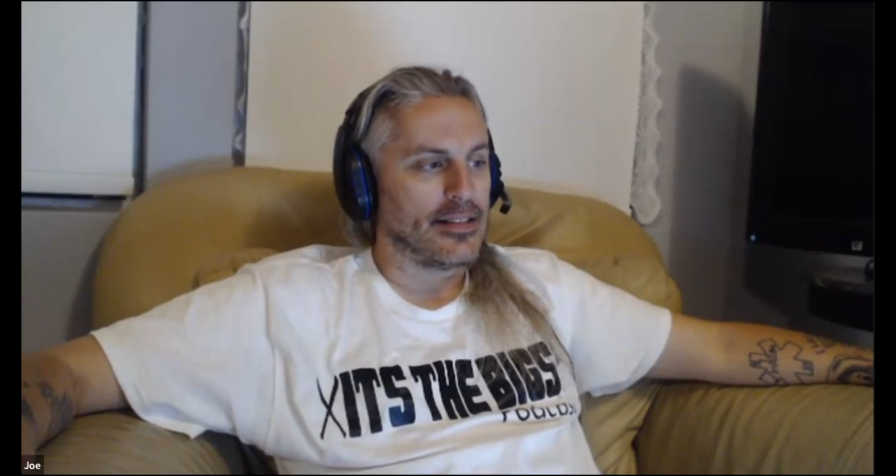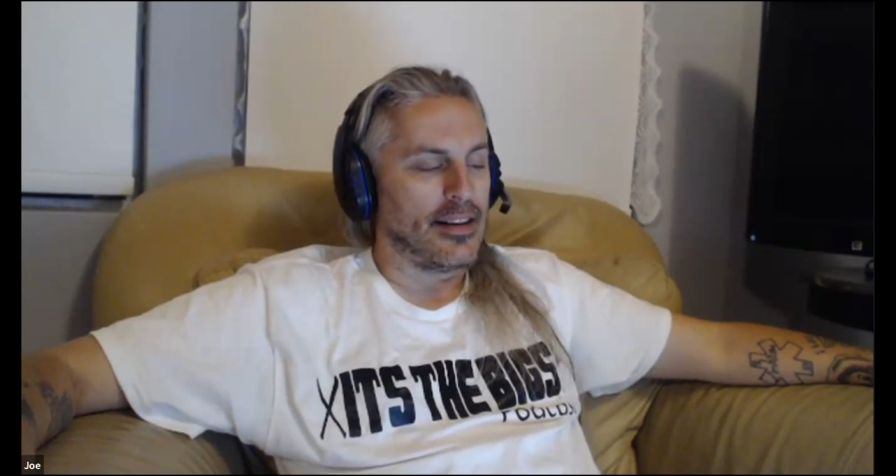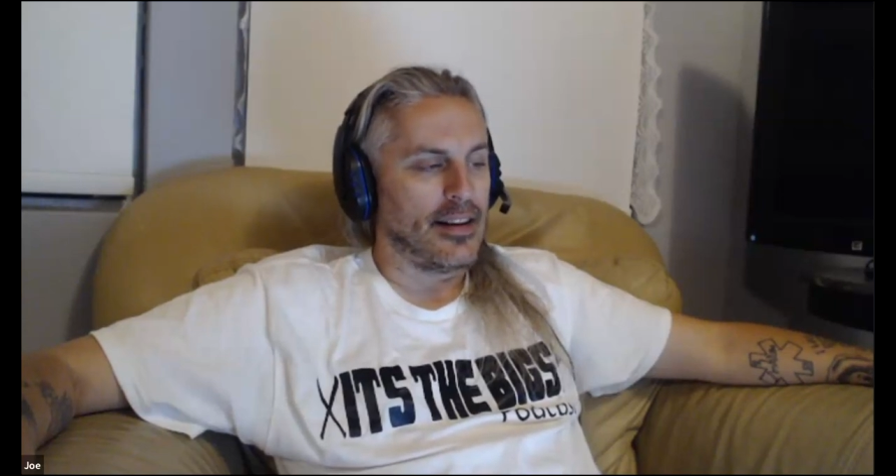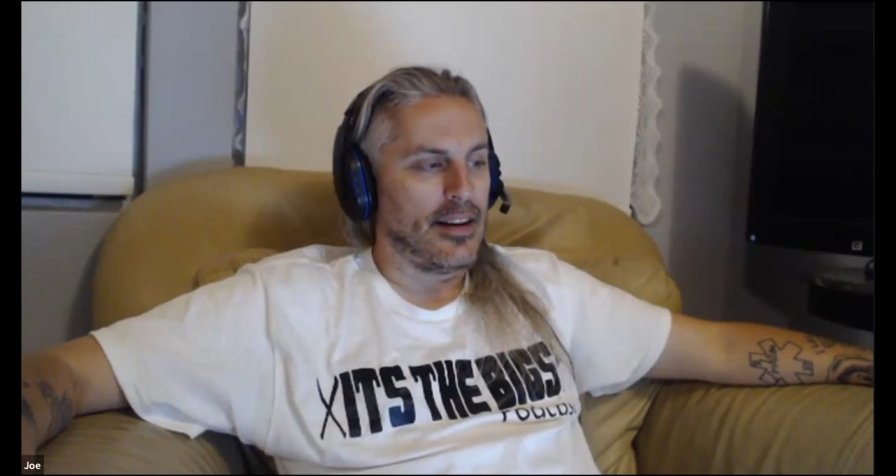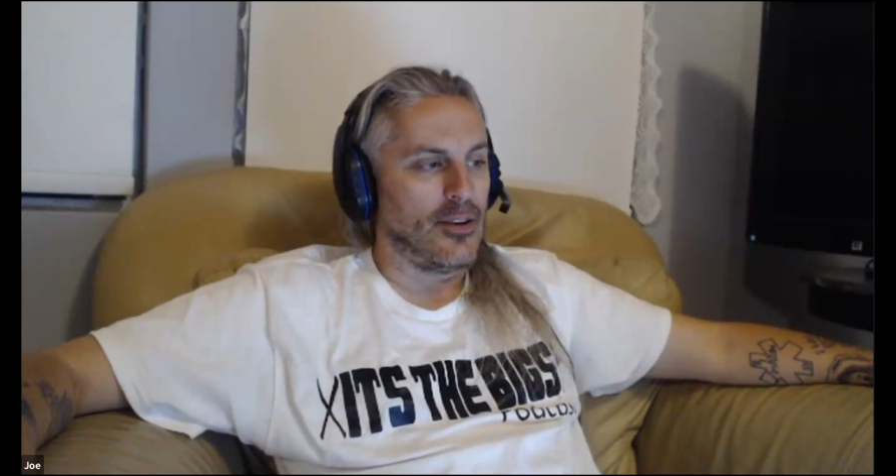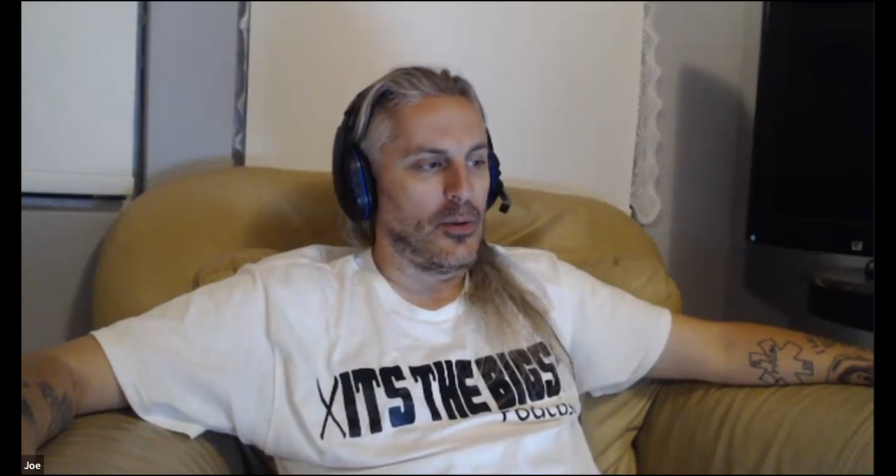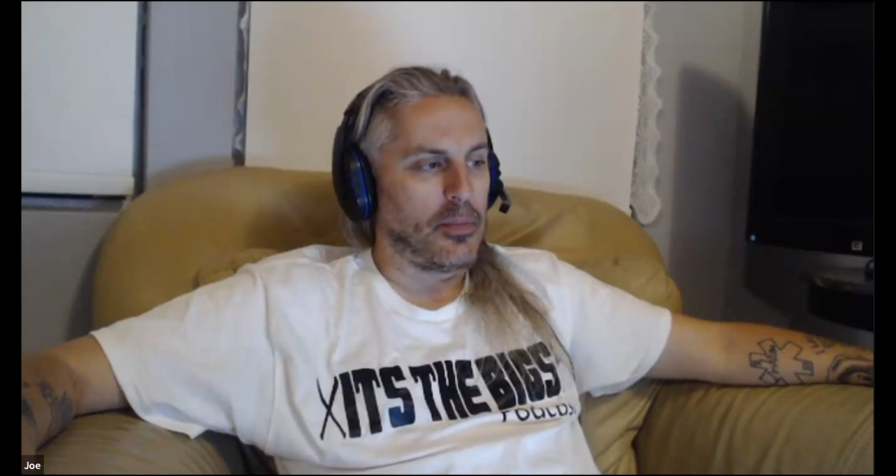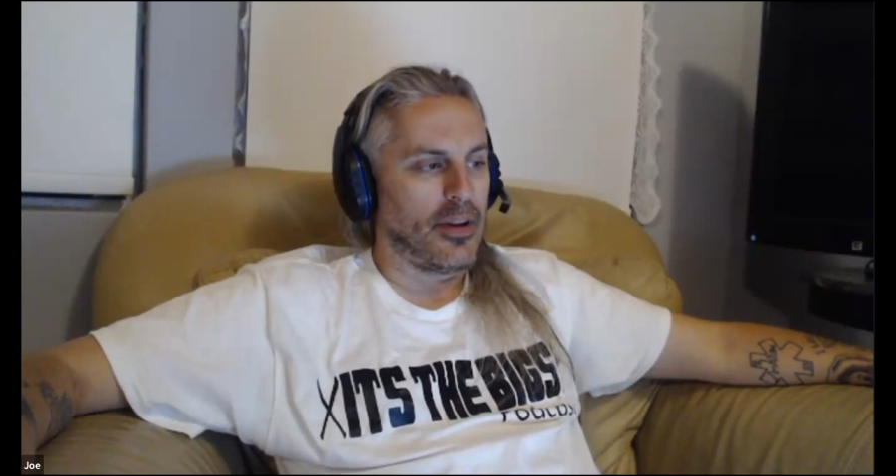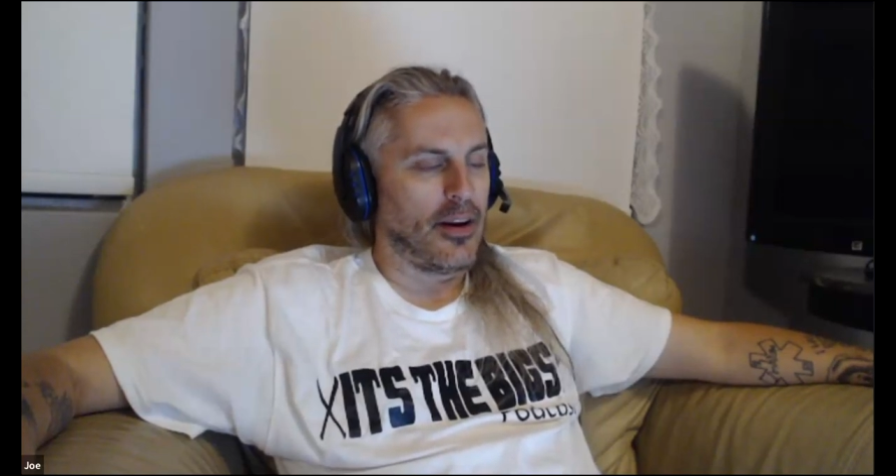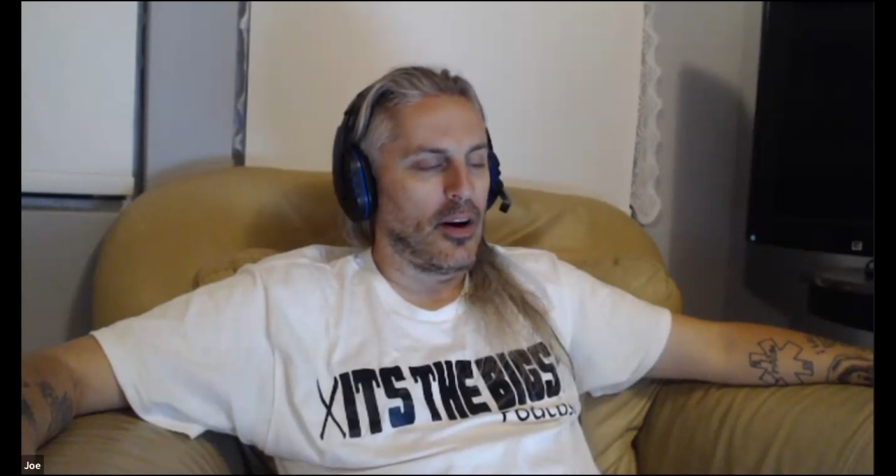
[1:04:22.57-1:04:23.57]
into
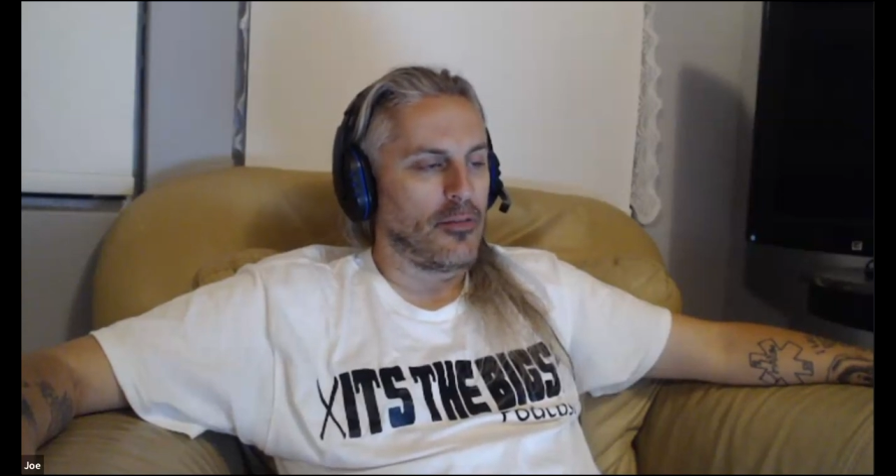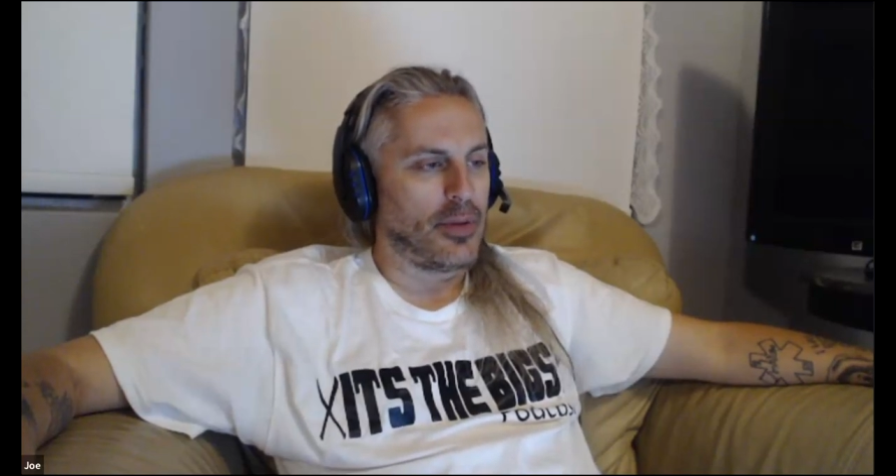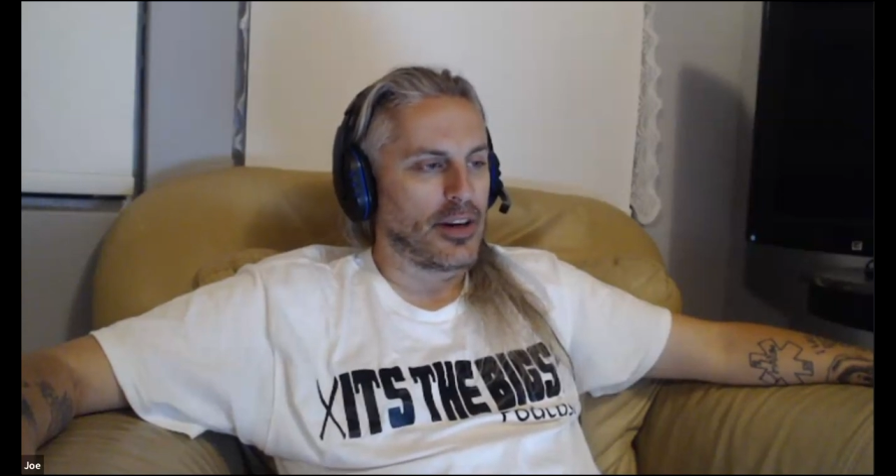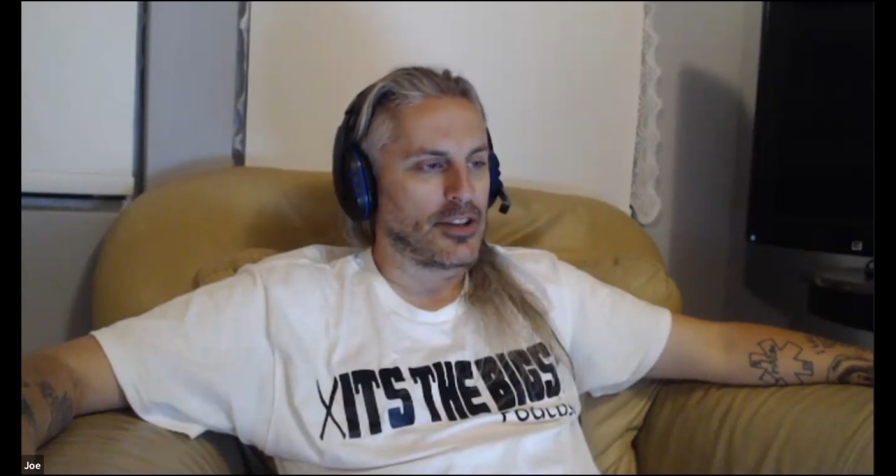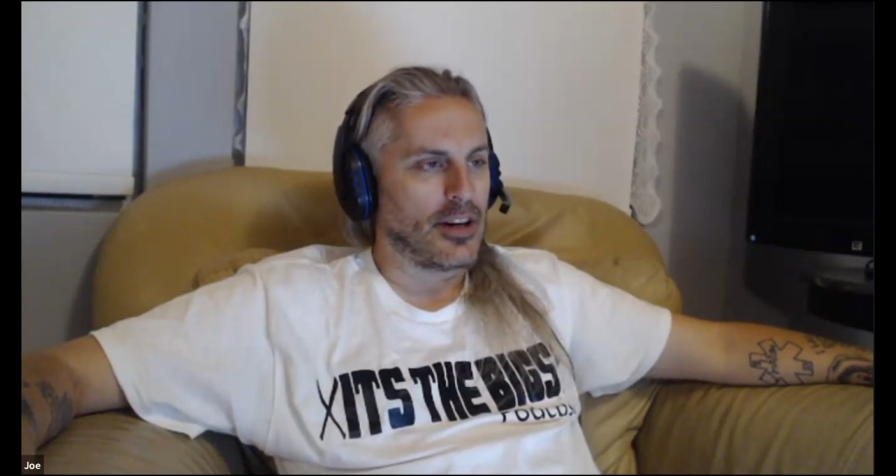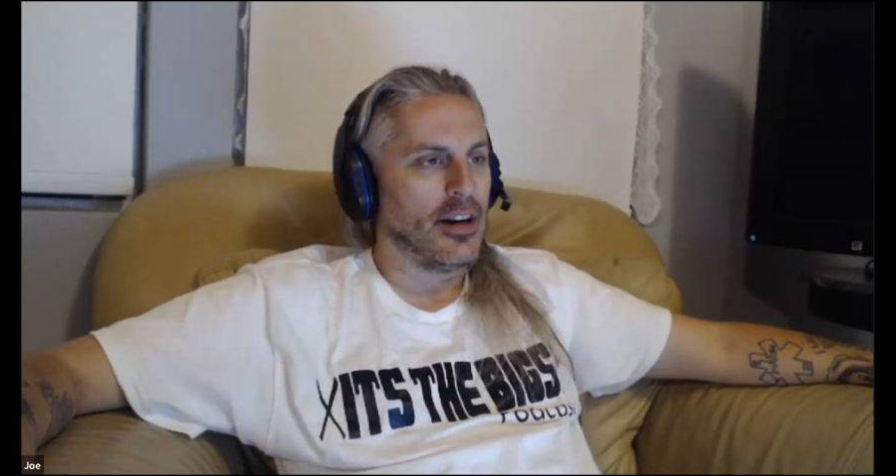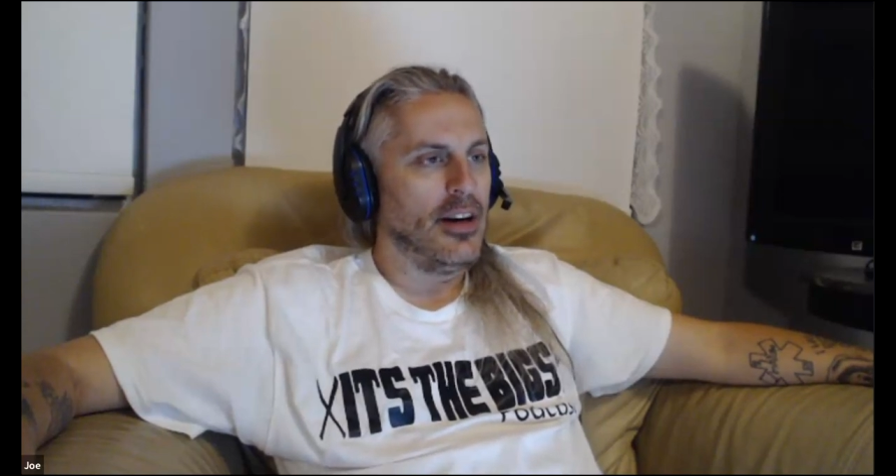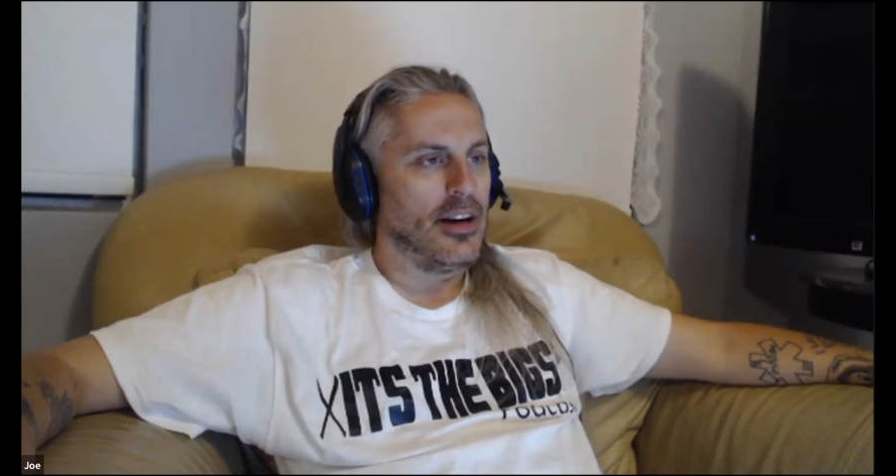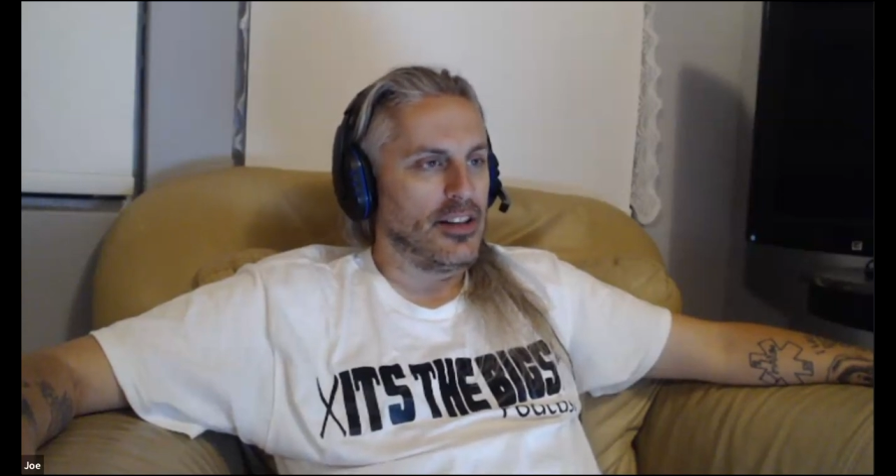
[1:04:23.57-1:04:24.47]
a playoff picture,